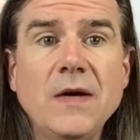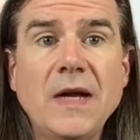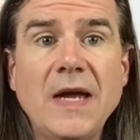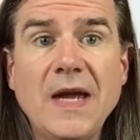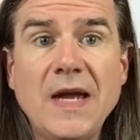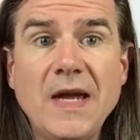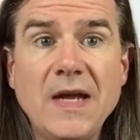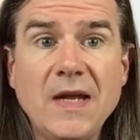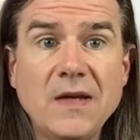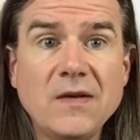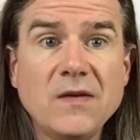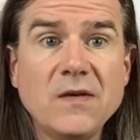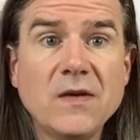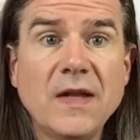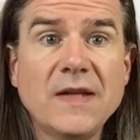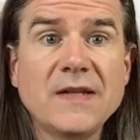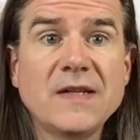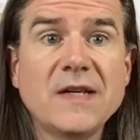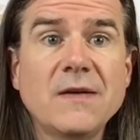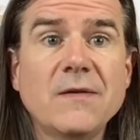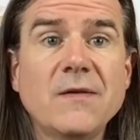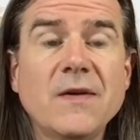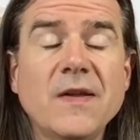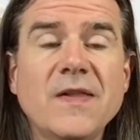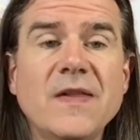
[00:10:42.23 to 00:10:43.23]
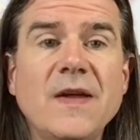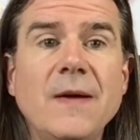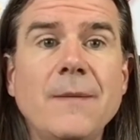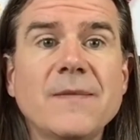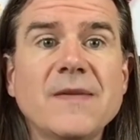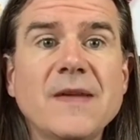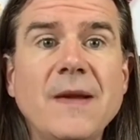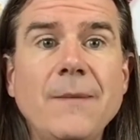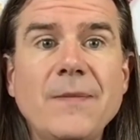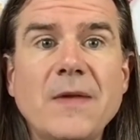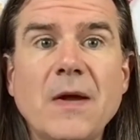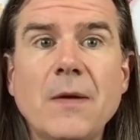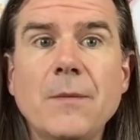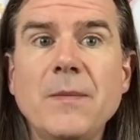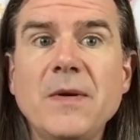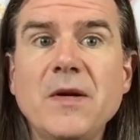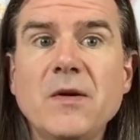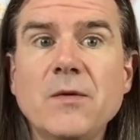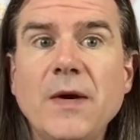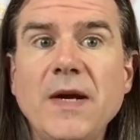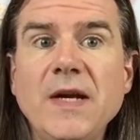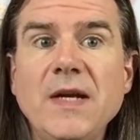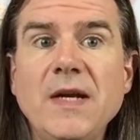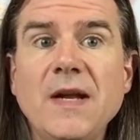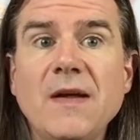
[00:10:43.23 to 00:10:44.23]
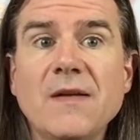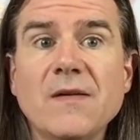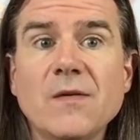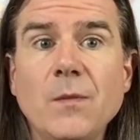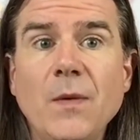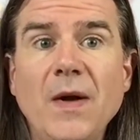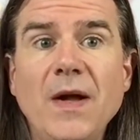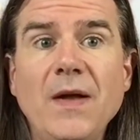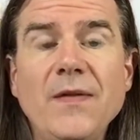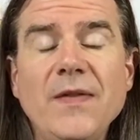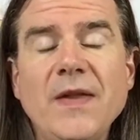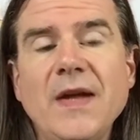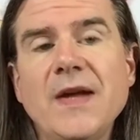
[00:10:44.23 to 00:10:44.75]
and you'd like to give it a thumbs up, that would be great as well.